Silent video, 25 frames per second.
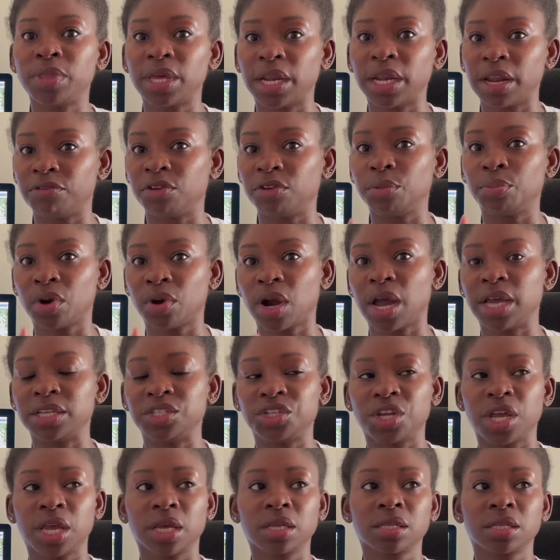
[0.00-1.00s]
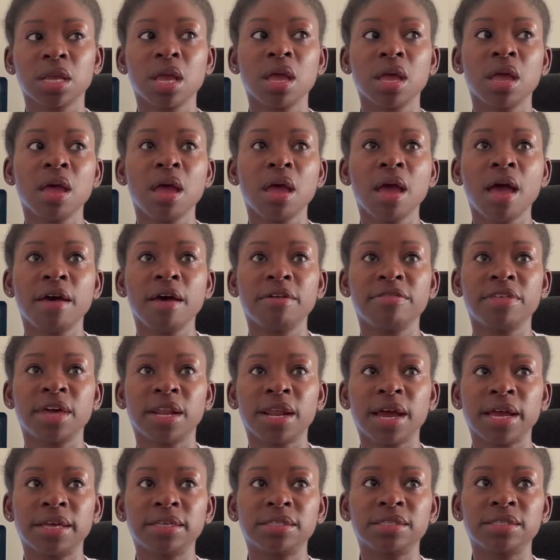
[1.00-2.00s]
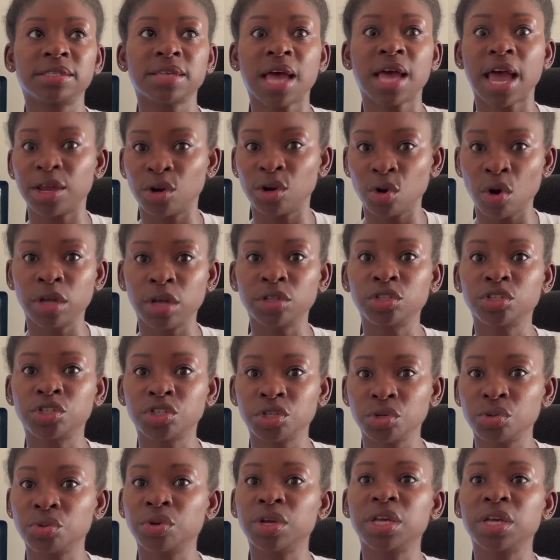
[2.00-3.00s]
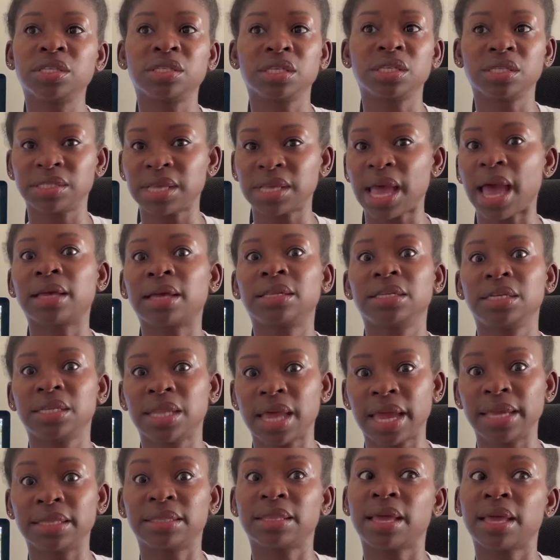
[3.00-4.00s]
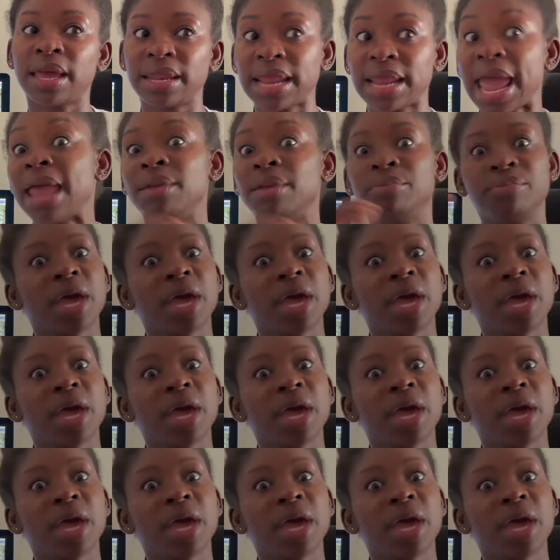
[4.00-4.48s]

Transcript: that every project that I sign on to is exactly like that and